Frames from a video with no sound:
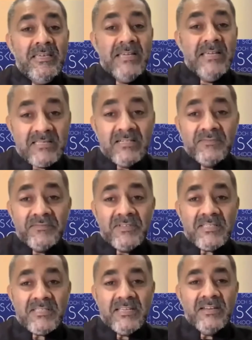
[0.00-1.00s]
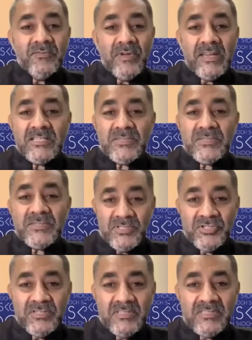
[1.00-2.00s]
He has served the state in various
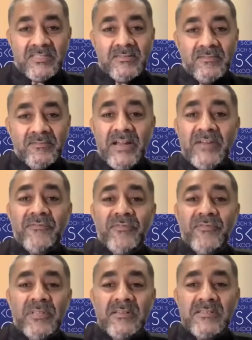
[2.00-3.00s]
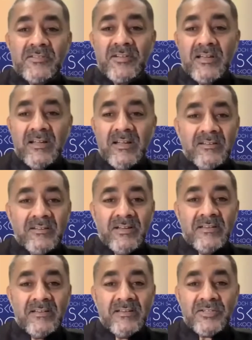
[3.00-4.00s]
positions, right from the District
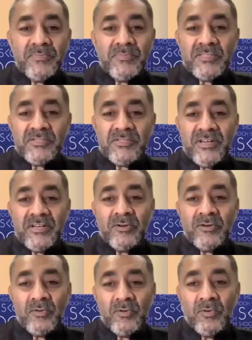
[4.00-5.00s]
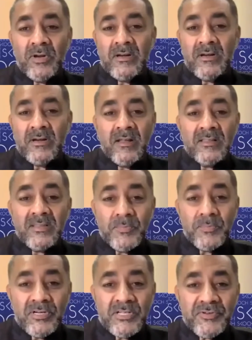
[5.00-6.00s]
Collector and District Magistrate in Kurnool and
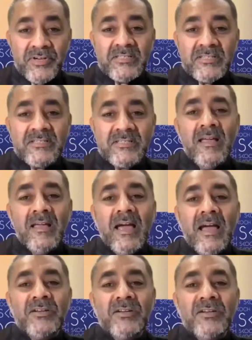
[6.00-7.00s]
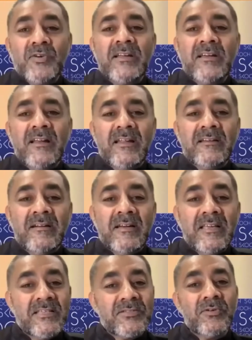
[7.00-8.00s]
Anantapur districts and Joint Collector
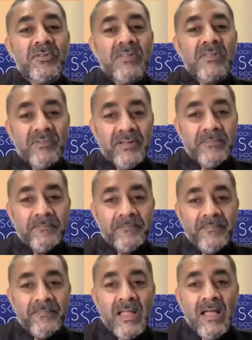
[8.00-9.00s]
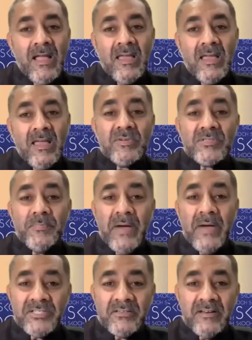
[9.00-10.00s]
in East Godavari. He was
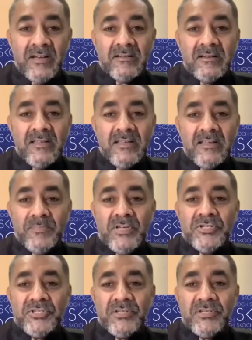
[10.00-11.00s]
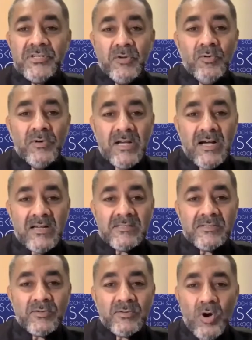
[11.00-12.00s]
Managing Director, AP Scheduled
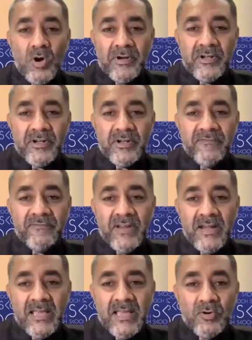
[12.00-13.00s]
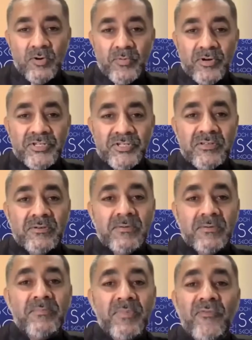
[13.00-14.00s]
Castes Cooperative Finance
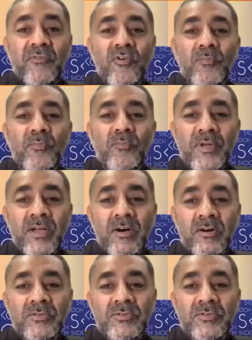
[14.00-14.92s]
Corporation before moving